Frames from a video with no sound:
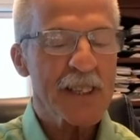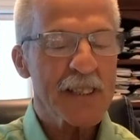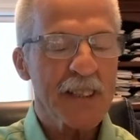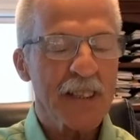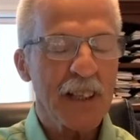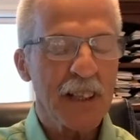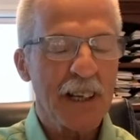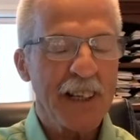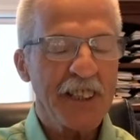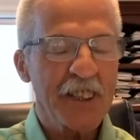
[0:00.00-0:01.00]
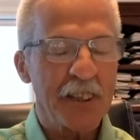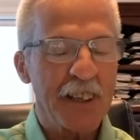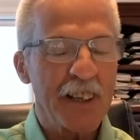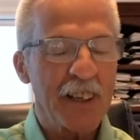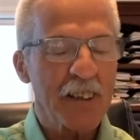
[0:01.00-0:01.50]
says, "Incline your
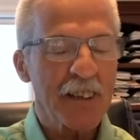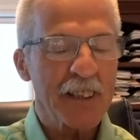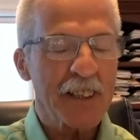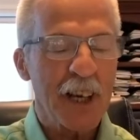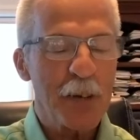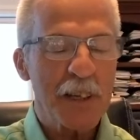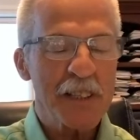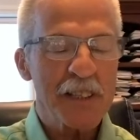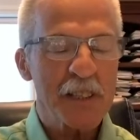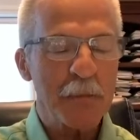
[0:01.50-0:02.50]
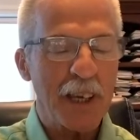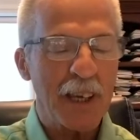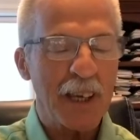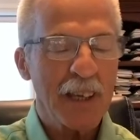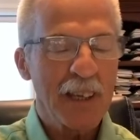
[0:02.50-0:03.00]
ear and come unto
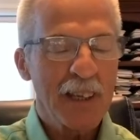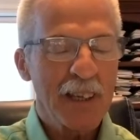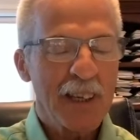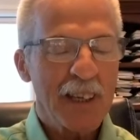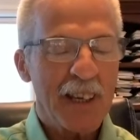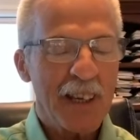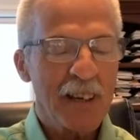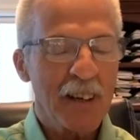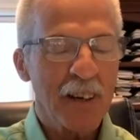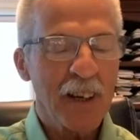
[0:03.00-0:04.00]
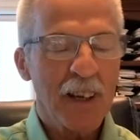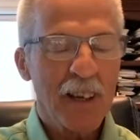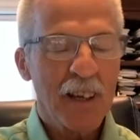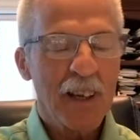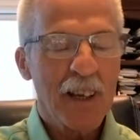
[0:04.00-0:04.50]
me, hear,
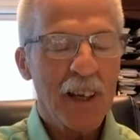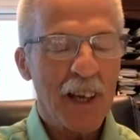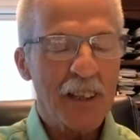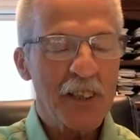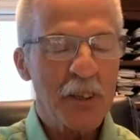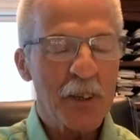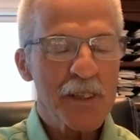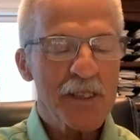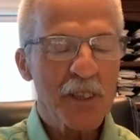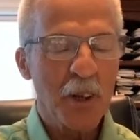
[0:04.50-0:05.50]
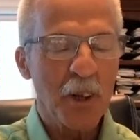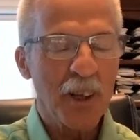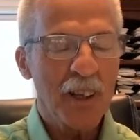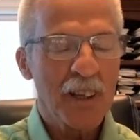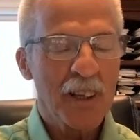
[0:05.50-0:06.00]
and your
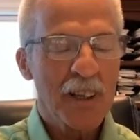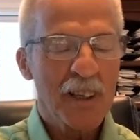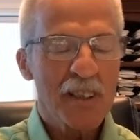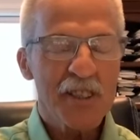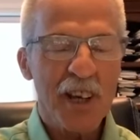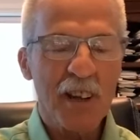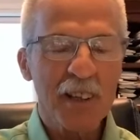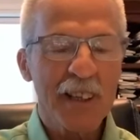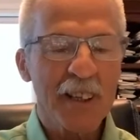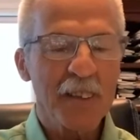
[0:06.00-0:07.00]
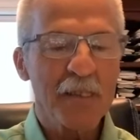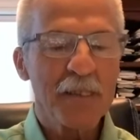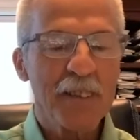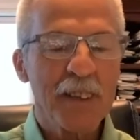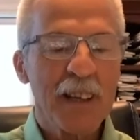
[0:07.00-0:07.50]
soul shall live.
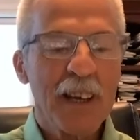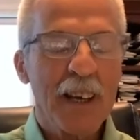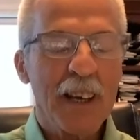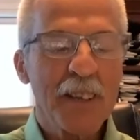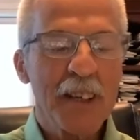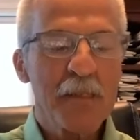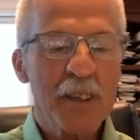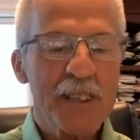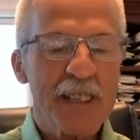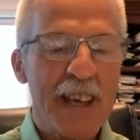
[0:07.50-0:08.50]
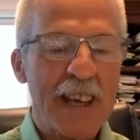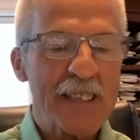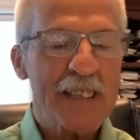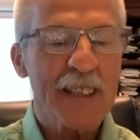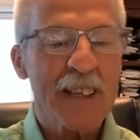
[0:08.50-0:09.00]
And then verse 8
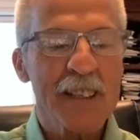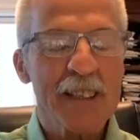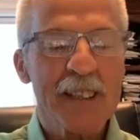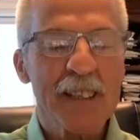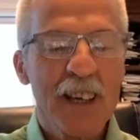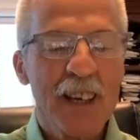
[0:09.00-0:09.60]
says,